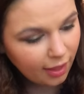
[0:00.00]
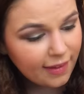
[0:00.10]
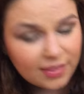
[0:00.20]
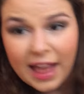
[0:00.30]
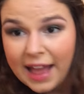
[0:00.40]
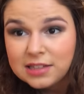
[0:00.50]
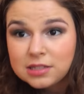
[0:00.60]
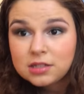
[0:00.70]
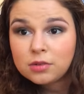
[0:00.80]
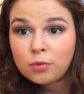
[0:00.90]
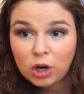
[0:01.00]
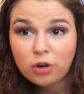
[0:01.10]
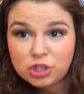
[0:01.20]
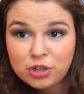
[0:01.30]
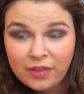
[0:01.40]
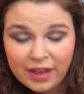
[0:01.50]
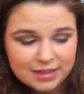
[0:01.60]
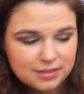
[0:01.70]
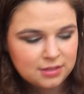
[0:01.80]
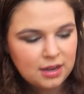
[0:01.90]
And last, we'll go to Too
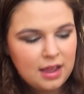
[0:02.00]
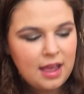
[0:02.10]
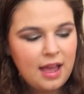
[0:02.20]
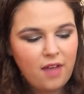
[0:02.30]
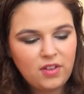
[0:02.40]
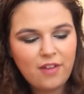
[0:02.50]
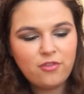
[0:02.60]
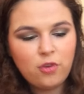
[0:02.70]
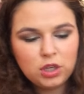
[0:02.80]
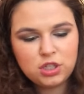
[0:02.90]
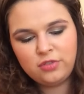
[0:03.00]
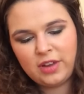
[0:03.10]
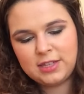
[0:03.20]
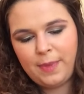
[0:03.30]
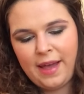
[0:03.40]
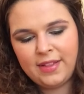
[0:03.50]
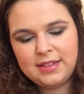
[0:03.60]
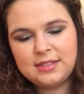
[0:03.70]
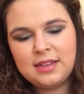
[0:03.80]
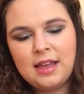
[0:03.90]
Faced. I've got four Too Faced
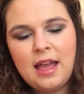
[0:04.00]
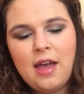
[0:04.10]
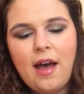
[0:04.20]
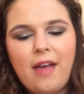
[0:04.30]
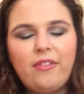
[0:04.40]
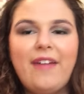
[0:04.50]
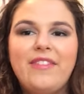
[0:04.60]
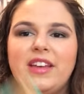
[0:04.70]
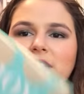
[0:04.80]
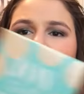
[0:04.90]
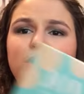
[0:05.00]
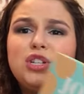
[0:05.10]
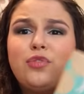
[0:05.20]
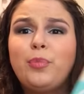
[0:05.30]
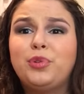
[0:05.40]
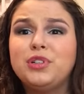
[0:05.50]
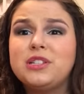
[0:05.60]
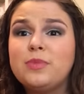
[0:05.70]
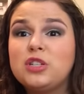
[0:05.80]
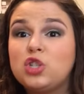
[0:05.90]
palettes. I've got this, which is from
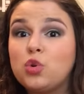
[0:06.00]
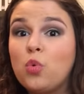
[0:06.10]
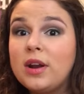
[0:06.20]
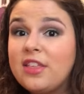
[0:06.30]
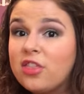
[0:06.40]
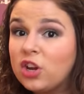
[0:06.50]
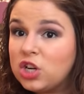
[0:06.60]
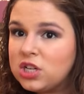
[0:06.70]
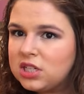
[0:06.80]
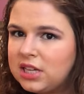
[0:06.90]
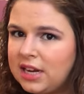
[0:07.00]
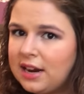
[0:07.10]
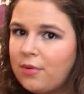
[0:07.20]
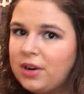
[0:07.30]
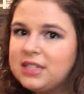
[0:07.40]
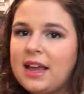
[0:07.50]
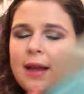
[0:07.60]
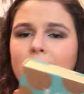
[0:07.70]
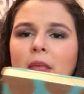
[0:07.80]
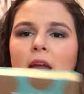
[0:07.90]
Christmas 2013, I want to
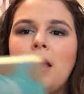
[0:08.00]
say.